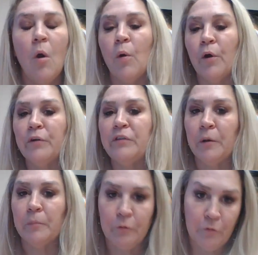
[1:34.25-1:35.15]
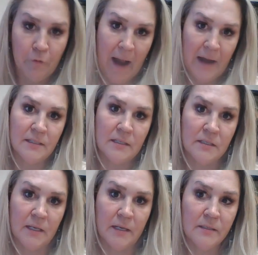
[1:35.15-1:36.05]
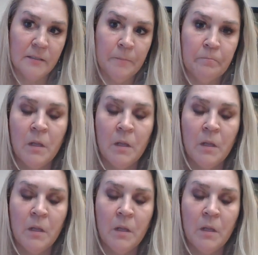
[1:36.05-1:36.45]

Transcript: or their practices.